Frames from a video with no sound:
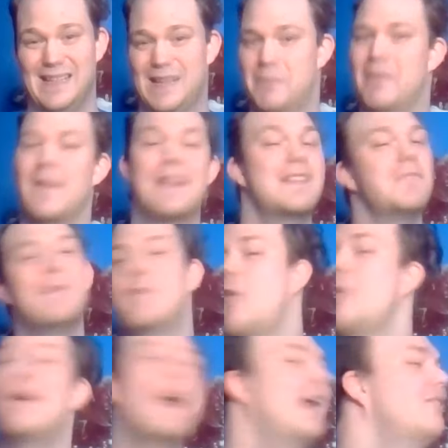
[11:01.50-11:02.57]
But let's,
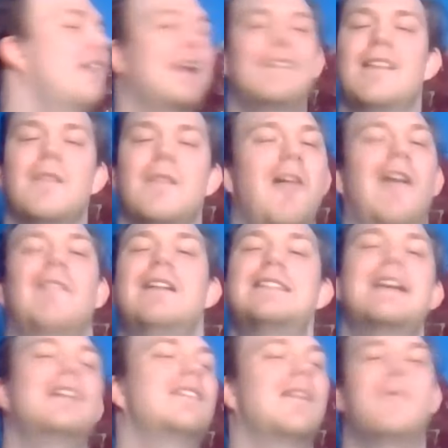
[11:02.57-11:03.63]
before we get, get to the program, let's
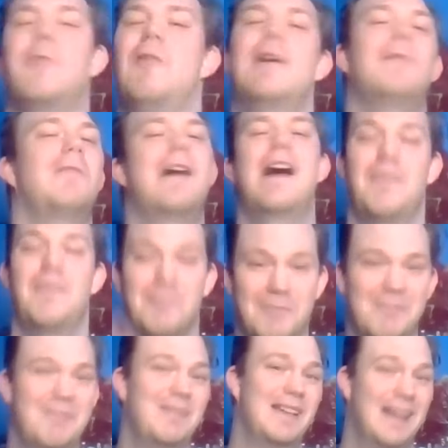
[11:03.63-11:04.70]
get to the point where
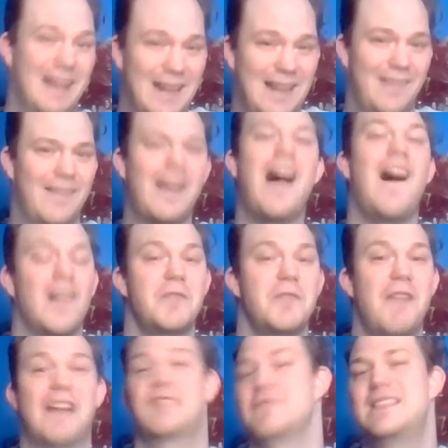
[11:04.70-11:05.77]
the college
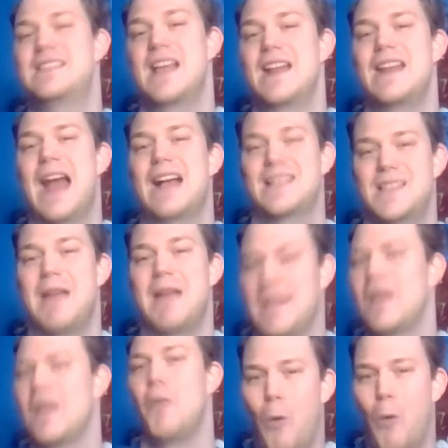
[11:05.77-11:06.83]
professor was sitting next to me at
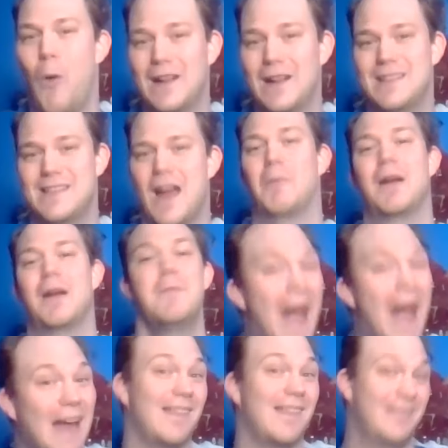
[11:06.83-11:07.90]
the award ceremony,
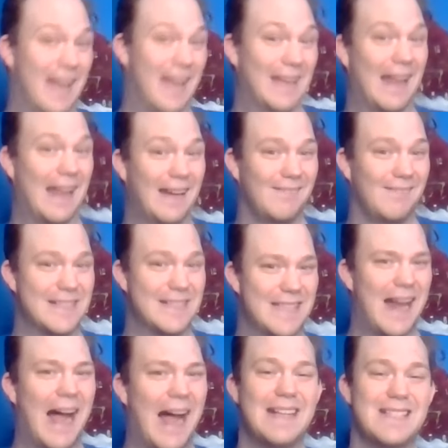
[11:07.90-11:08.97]
back to the thing that was
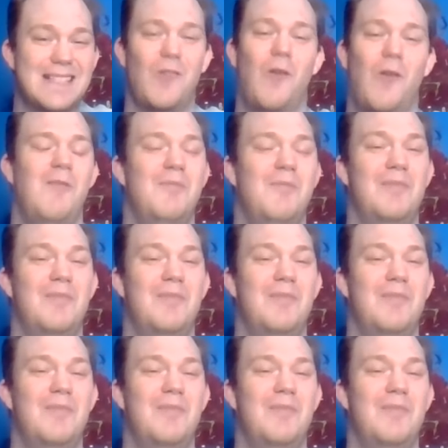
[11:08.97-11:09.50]
in high school.